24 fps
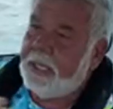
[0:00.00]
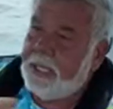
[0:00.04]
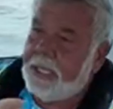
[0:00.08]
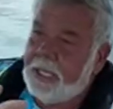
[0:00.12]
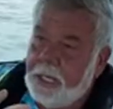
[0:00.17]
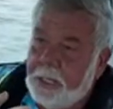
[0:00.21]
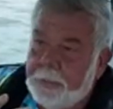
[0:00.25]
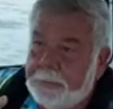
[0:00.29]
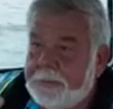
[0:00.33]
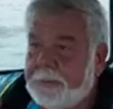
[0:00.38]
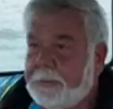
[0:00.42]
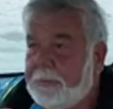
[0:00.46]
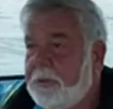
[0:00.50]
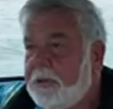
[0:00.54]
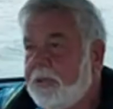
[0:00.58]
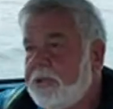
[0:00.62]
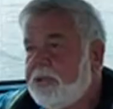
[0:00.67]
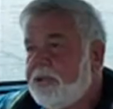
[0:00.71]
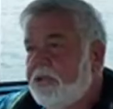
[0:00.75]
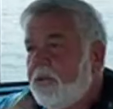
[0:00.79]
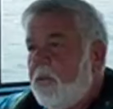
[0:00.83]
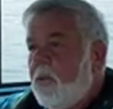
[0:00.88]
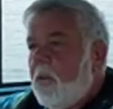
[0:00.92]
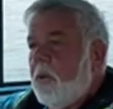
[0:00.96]
helps
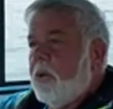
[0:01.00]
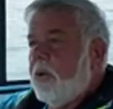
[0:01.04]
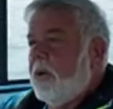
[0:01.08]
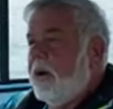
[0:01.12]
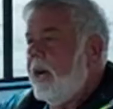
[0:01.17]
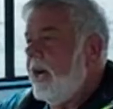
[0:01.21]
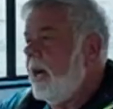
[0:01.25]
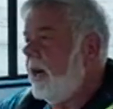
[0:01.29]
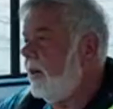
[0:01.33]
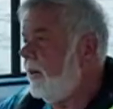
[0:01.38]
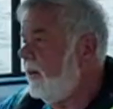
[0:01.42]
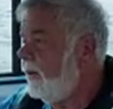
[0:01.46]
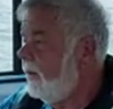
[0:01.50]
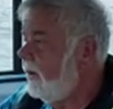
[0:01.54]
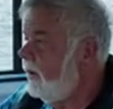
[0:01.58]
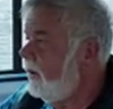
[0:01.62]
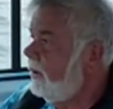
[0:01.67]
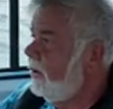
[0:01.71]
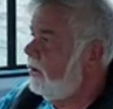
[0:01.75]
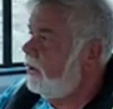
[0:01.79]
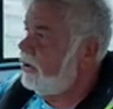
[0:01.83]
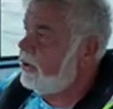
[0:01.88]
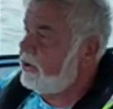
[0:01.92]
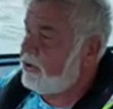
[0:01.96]
push the water out.
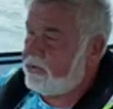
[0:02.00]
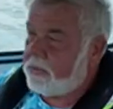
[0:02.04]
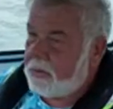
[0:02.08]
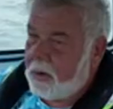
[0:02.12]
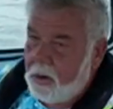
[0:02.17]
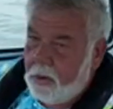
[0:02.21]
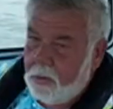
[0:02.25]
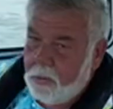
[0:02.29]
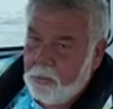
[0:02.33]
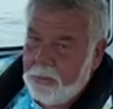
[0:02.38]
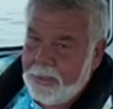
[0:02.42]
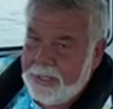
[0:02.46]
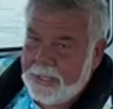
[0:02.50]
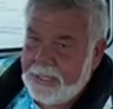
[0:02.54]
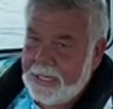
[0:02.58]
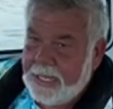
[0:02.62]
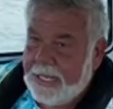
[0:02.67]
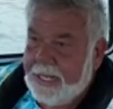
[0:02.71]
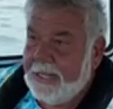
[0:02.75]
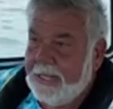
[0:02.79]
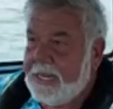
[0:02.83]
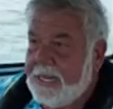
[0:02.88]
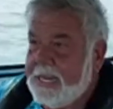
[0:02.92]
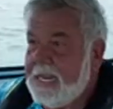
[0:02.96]
Strong wind out
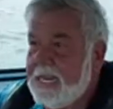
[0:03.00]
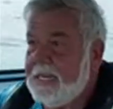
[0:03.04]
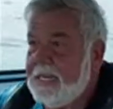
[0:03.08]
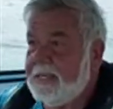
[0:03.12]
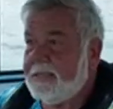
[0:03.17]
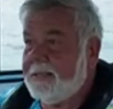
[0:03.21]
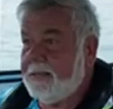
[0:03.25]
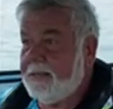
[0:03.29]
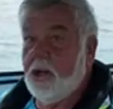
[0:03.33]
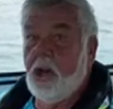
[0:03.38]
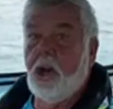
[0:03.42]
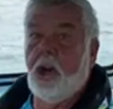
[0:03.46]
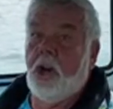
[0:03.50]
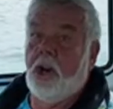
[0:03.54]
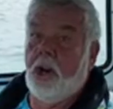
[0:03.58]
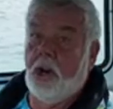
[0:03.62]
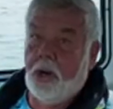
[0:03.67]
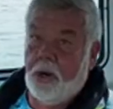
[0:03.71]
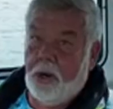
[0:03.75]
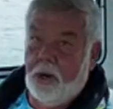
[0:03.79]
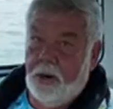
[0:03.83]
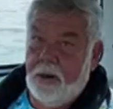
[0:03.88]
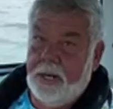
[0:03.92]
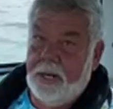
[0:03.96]
of the east a
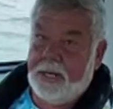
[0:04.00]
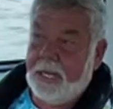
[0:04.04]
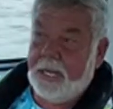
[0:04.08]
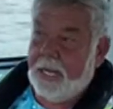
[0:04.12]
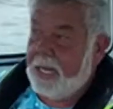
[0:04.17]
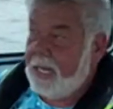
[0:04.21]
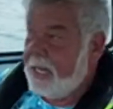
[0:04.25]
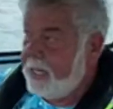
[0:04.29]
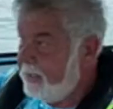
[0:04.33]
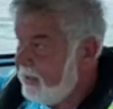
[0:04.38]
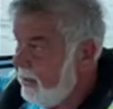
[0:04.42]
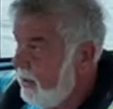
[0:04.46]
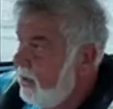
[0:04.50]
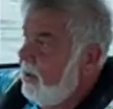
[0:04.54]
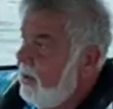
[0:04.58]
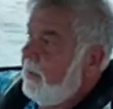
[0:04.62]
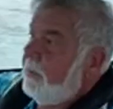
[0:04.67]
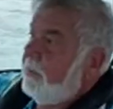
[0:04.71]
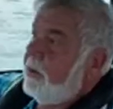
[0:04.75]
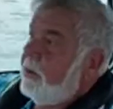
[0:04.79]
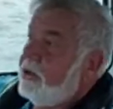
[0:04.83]
hurricane pushes the